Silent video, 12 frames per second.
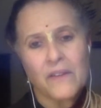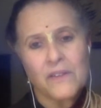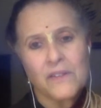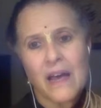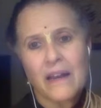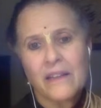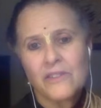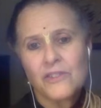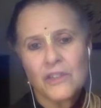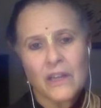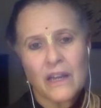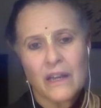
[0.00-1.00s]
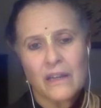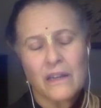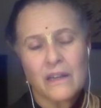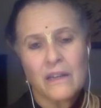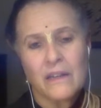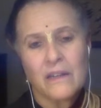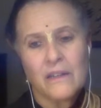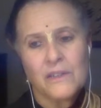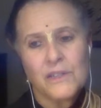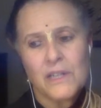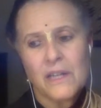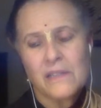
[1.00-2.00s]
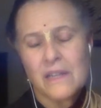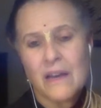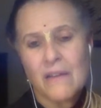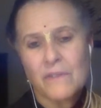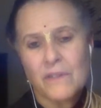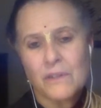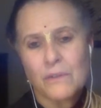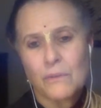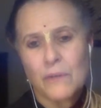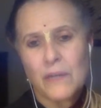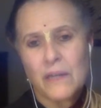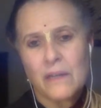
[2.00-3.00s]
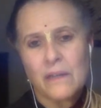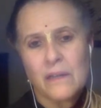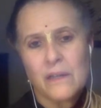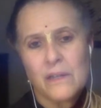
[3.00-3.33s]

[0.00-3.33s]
She's not educated. She doesn't have a degree.